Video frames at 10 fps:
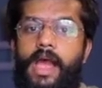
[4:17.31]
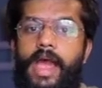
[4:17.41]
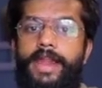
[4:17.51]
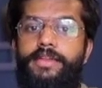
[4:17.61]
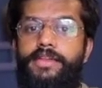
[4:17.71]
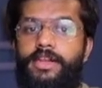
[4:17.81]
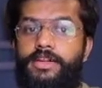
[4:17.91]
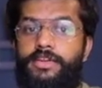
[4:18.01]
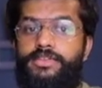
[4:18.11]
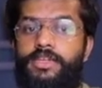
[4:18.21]
identical
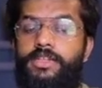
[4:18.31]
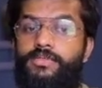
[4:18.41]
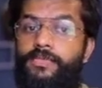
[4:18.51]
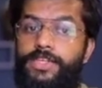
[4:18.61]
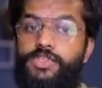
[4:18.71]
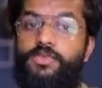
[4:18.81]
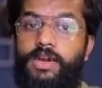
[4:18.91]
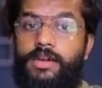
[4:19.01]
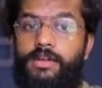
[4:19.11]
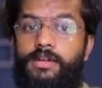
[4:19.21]
twins. In the first
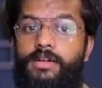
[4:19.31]
one,